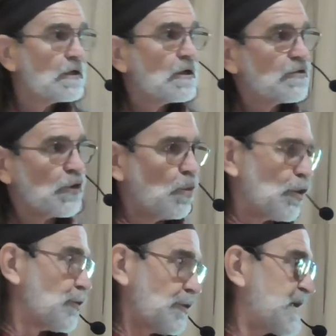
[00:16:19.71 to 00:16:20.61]
The
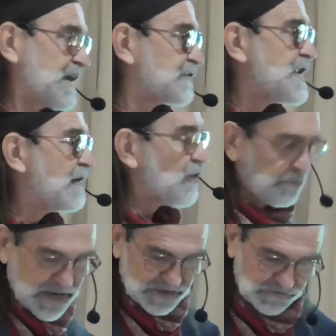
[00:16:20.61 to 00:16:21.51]
world has never
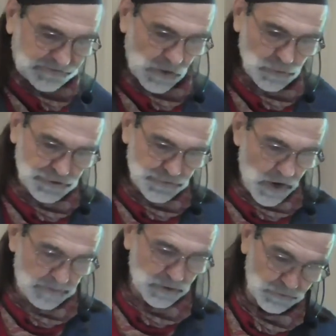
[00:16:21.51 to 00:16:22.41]
been so
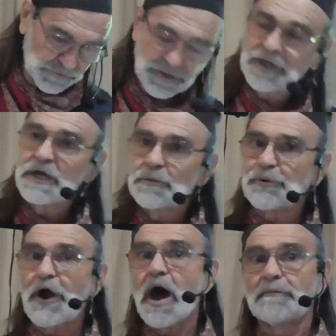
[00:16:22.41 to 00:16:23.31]
troubled,
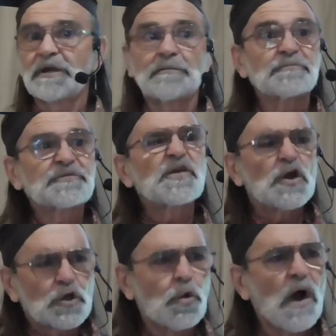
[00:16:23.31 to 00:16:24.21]
problems
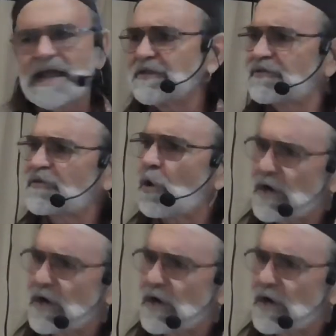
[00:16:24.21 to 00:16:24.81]
quite so